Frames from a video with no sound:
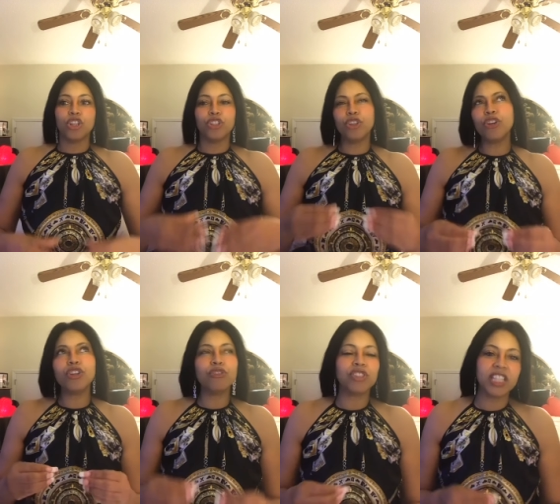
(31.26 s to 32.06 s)
do
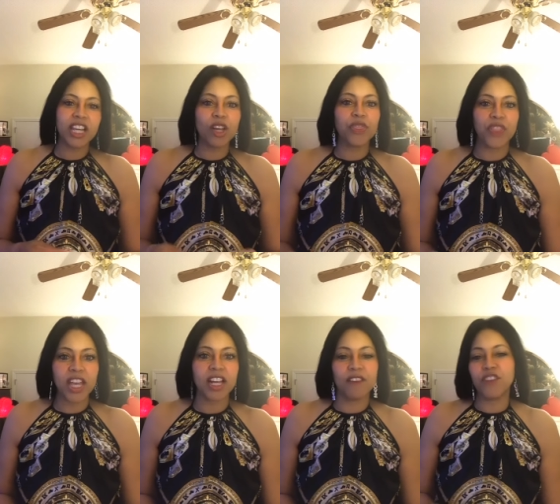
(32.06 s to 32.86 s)
you still
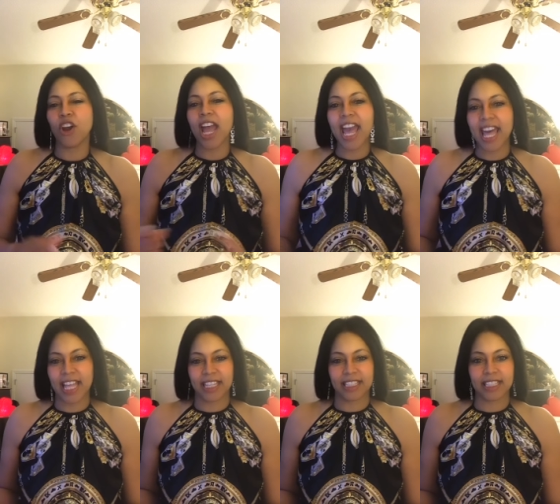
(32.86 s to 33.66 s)
think of your
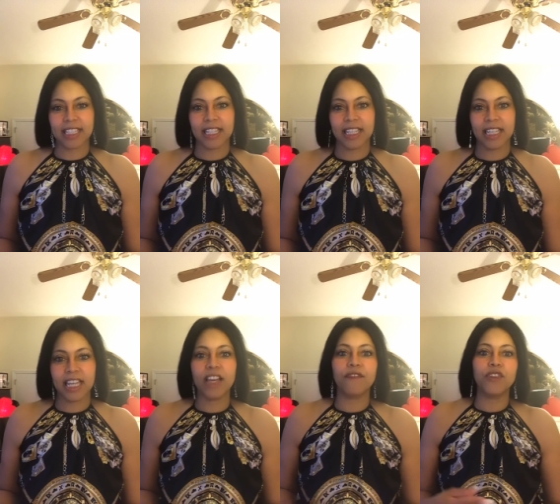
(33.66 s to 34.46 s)
ex
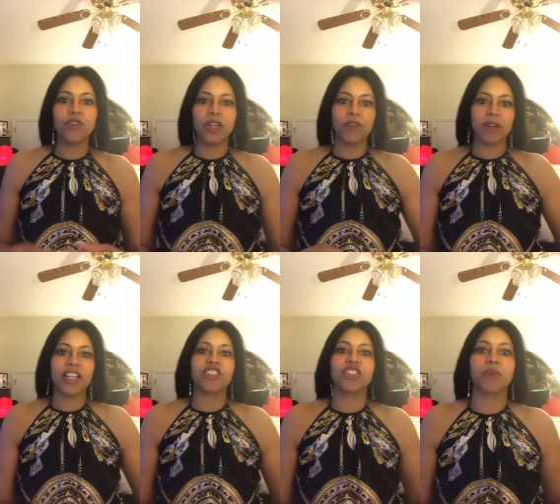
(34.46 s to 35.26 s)
if you in a
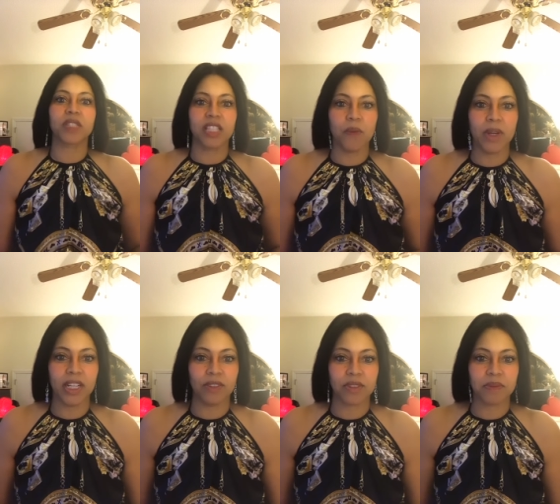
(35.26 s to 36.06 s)
relationship with someone
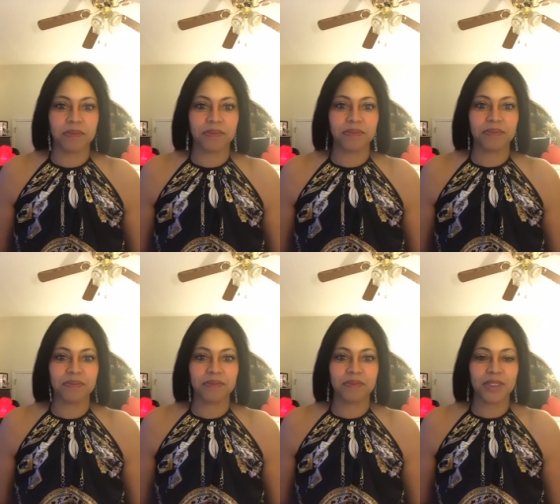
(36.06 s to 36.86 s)
else?
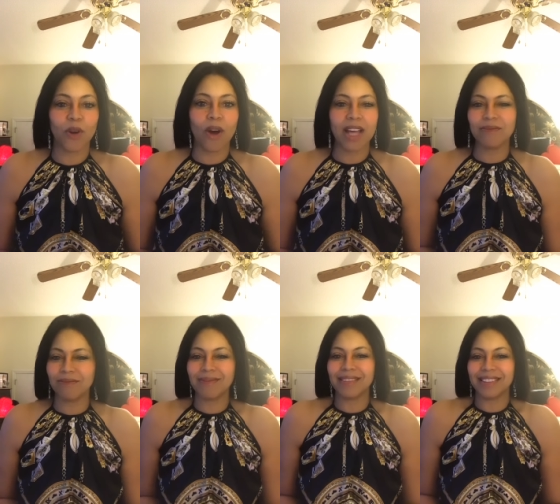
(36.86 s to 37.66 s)
So
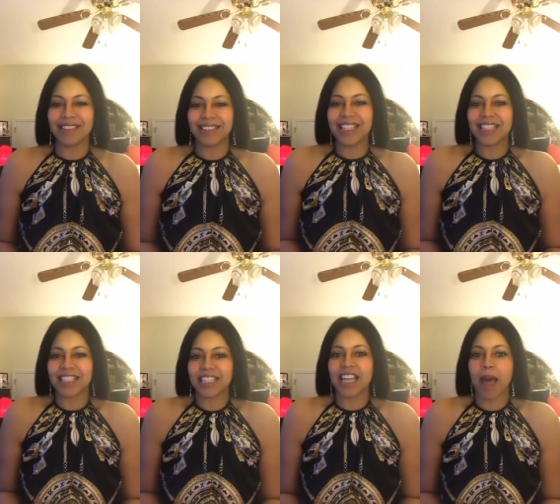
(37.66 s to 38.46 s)
this is
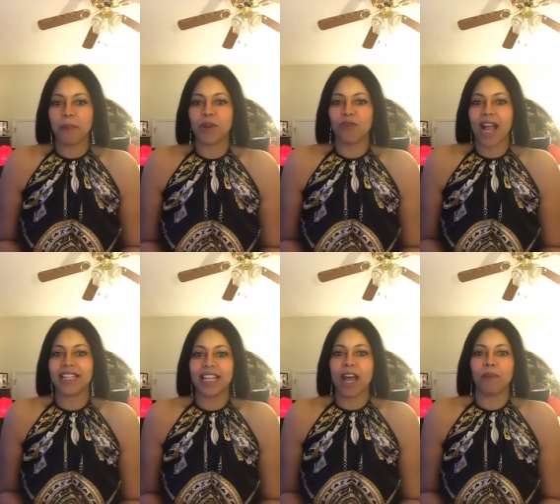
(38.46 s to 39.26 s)
a topic right
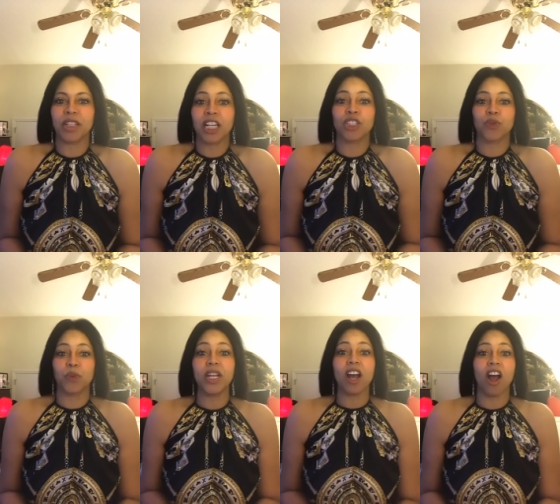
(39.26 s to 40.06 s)
now because
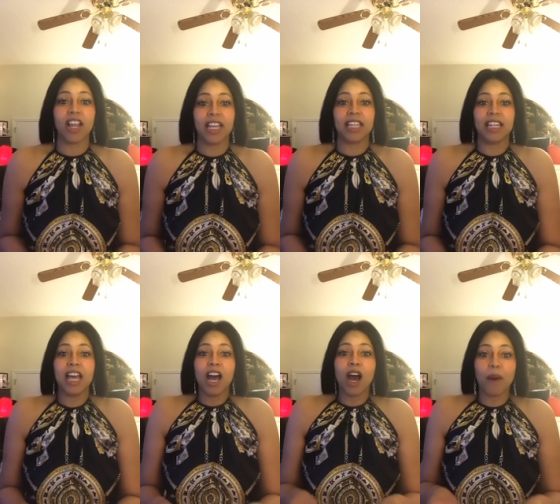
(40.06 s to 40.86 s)
we are in
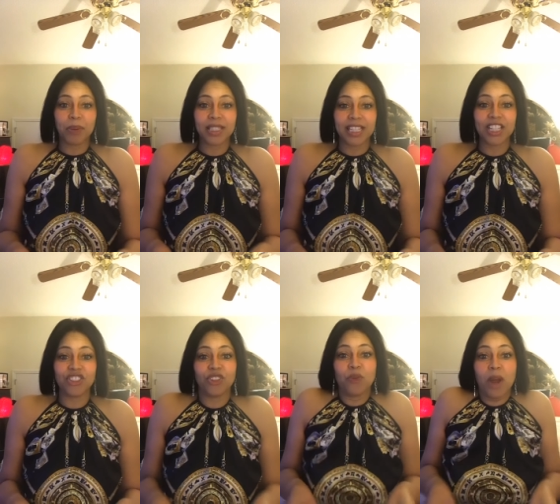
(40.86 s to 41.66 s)
a
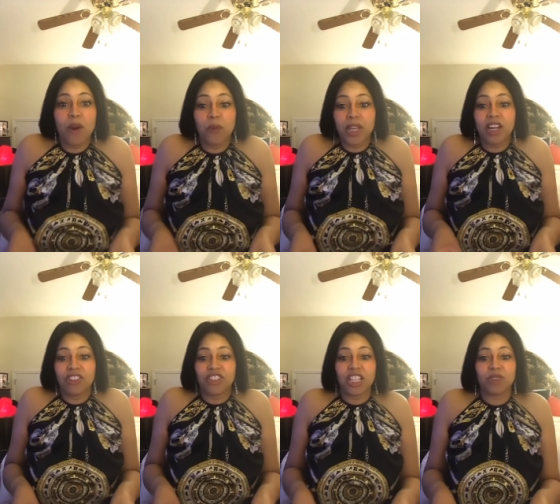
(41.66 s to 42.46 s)
position of where we are
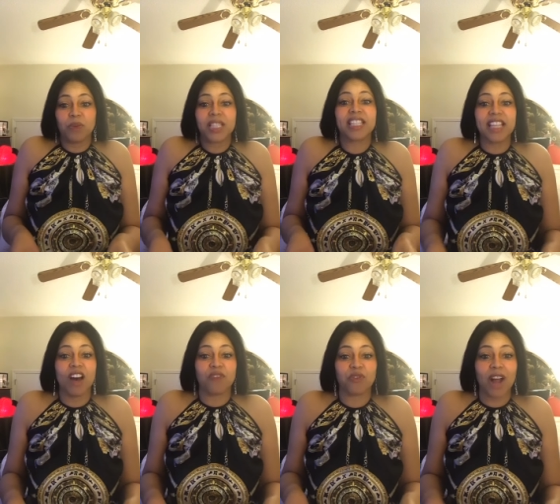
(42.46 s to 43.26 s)
just with
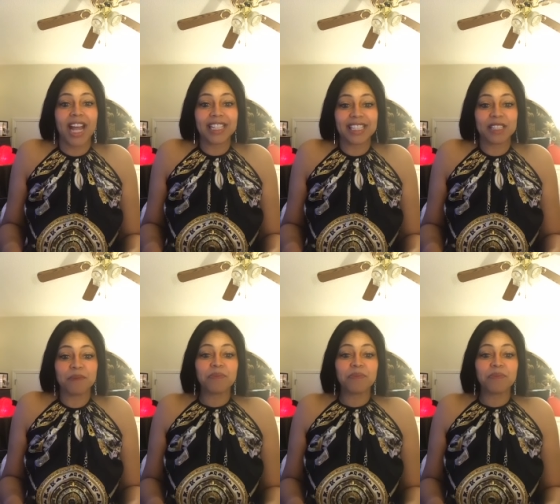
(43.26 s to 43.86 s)
self, right?